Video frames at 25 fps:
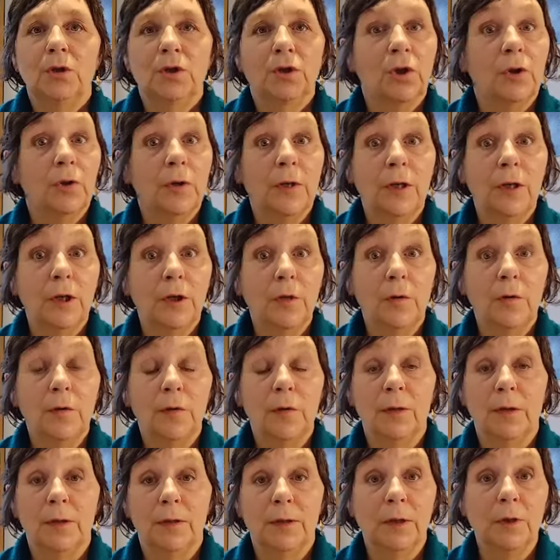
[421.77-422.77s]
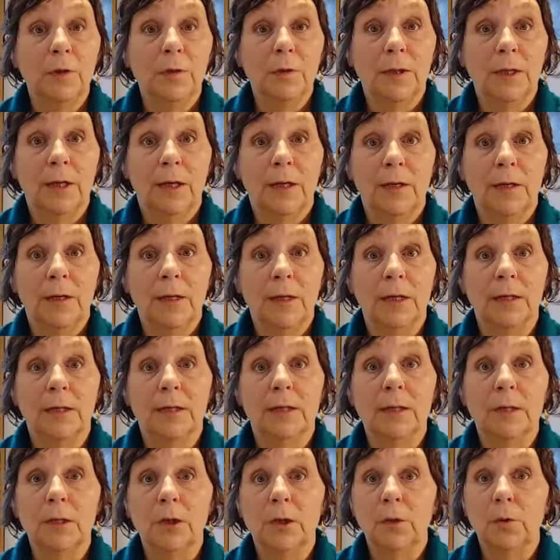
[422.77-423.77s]
try new things, new
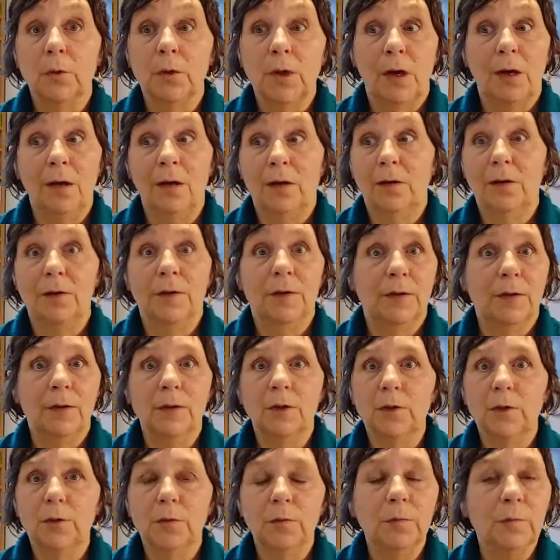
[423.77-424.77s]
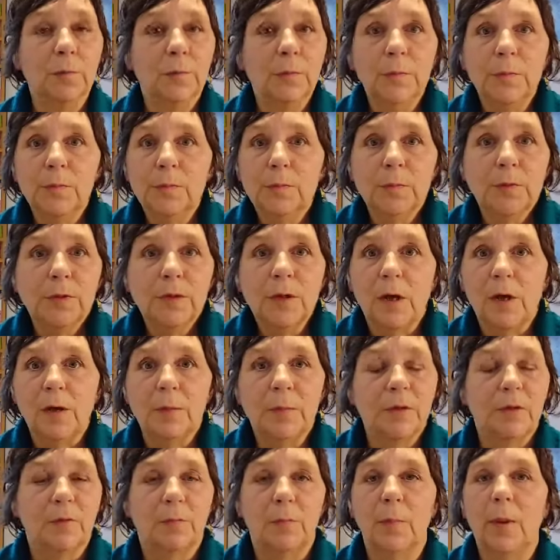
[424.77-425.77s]
techniques, new colours, new
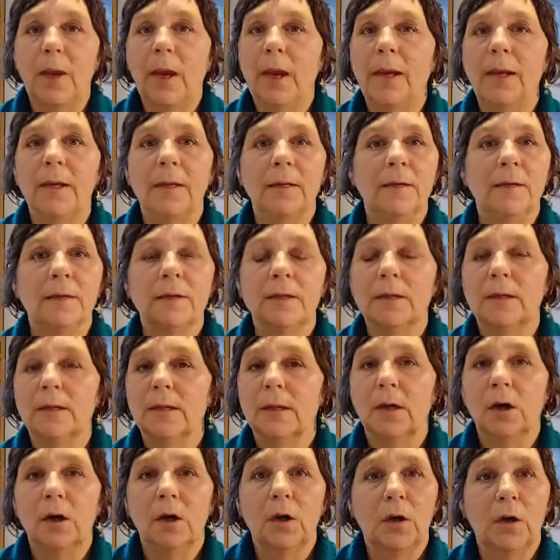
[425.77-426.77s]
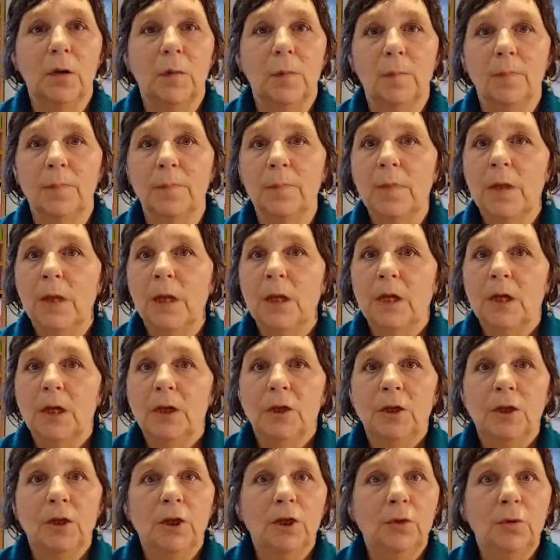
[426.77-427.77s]
types of paints,
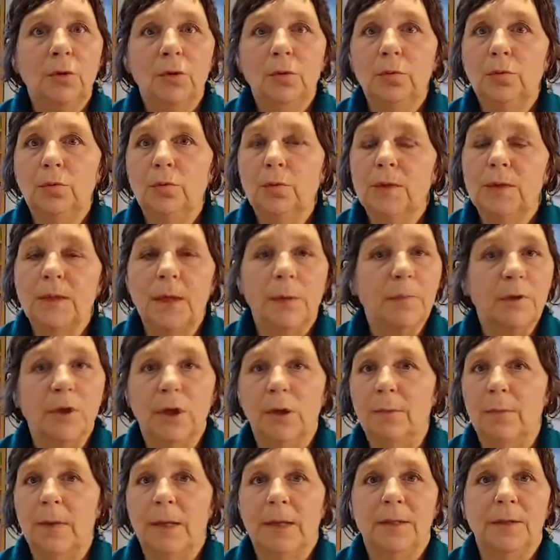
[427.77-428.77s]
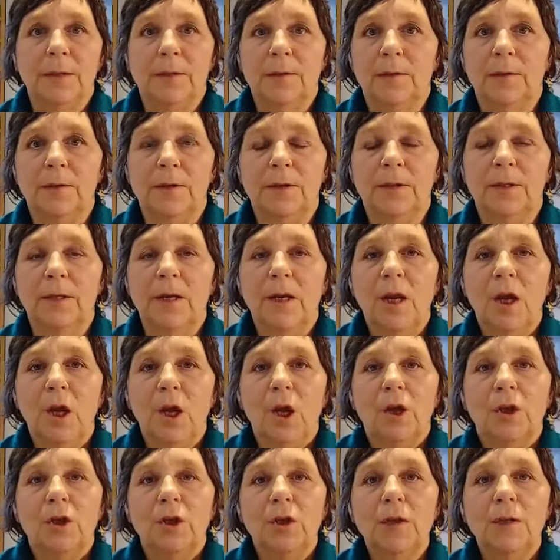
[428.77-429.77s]
new subject matters.
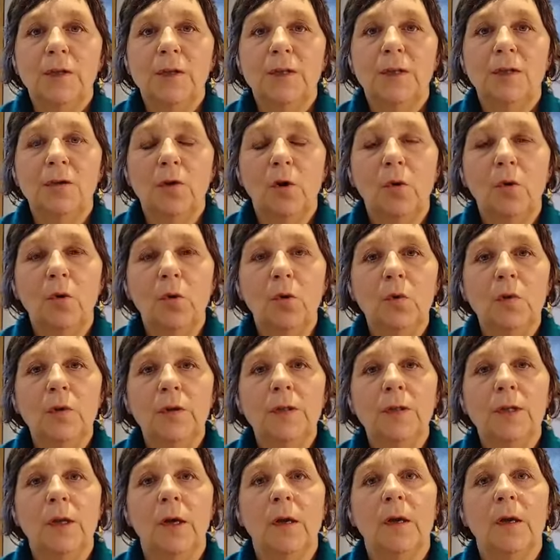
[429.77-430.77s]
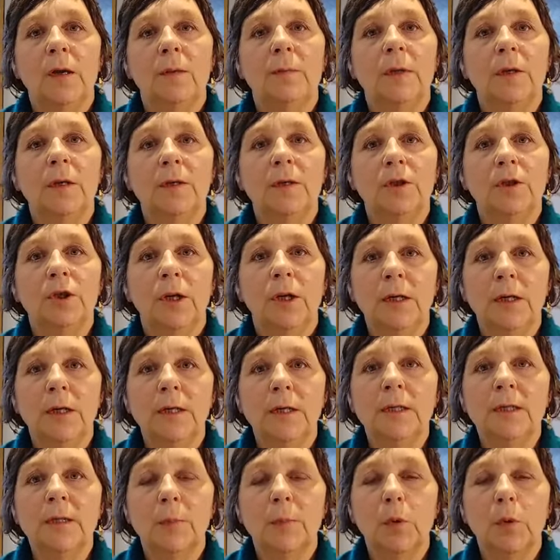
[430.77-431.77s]
Just all the time, he's gently
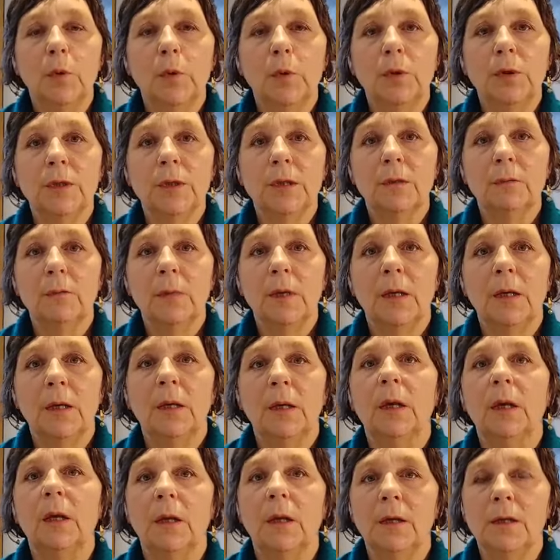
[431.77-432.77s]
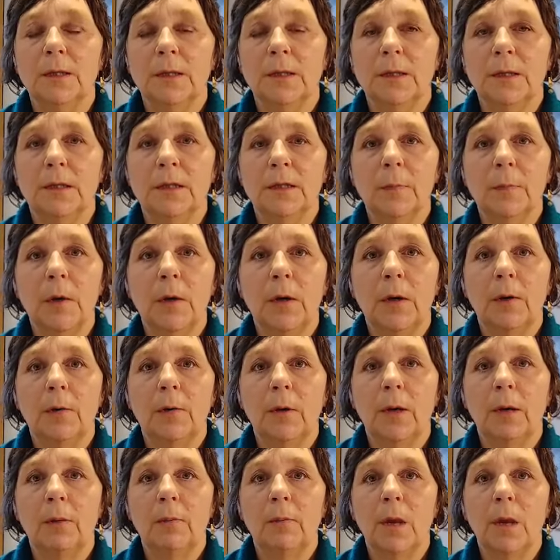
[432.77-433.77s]
supporting me, he's
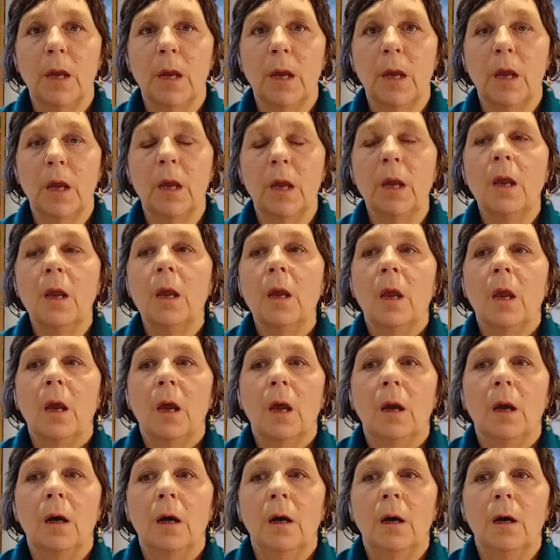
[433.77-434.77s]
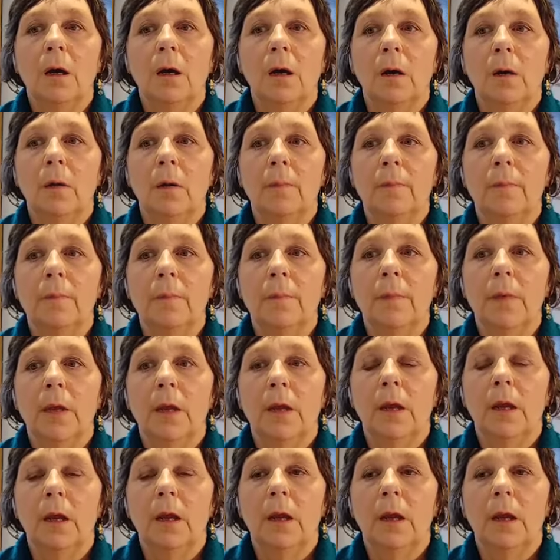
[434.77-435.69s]
inspiring me, and